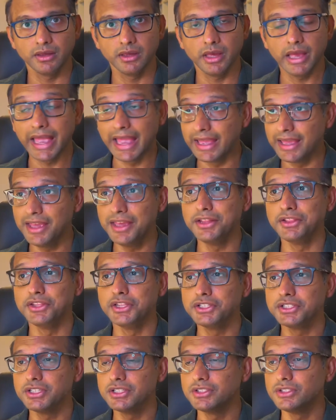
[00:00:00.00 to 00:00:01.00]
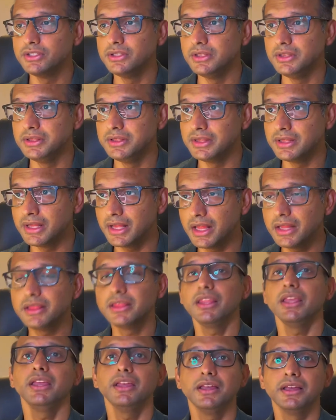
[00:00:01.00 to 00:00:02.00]
again, this is
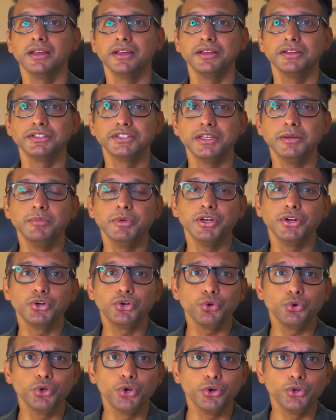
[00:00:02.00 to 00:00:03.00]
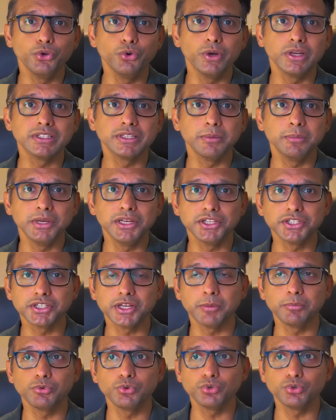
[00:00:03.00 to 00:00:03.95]
nothing similar to your USMLE Step 2,